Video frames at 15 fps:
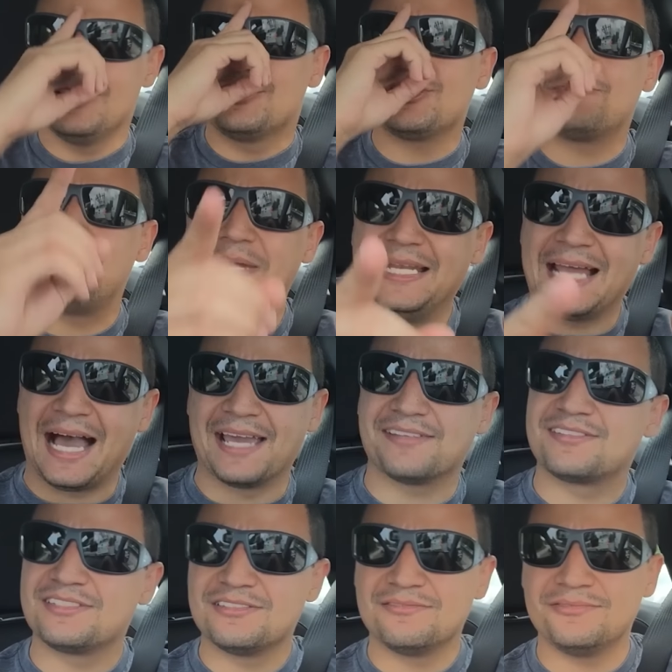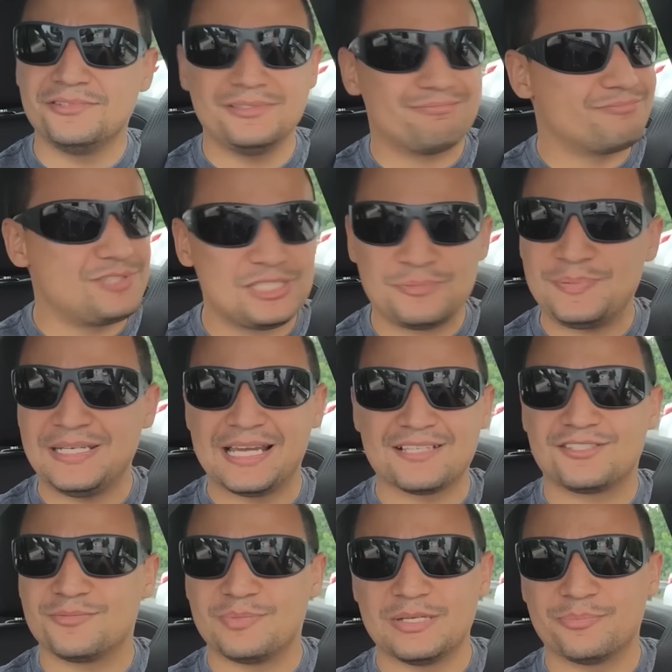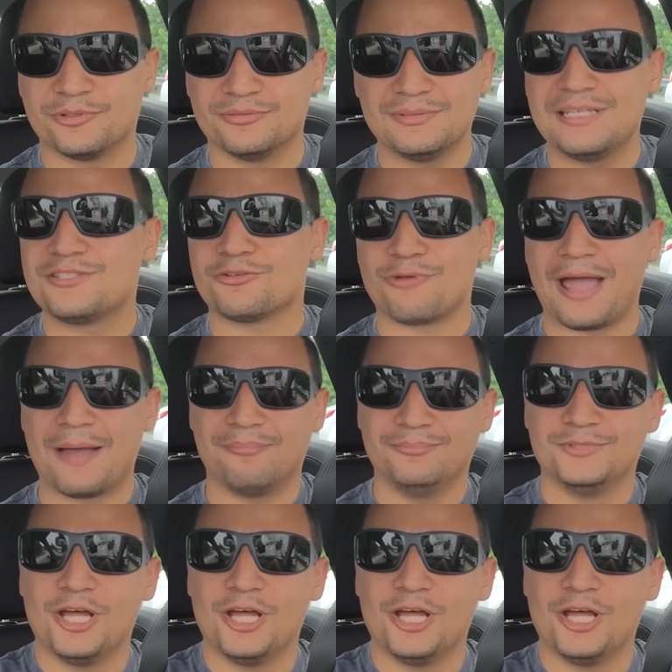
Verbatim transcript: Just be nice. Just be nice to people. It's a wrap.